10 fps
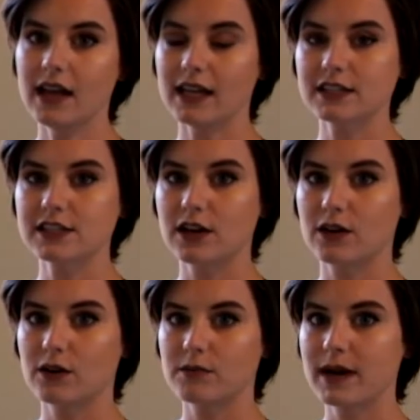and
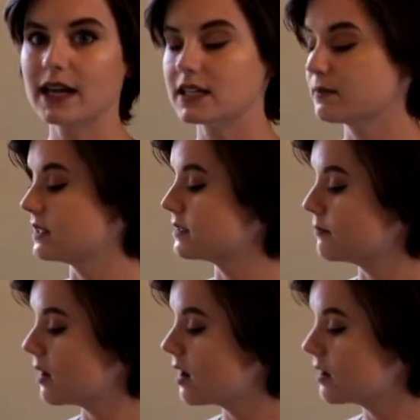so my husband's
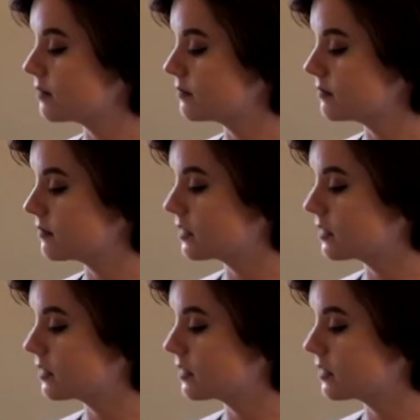mom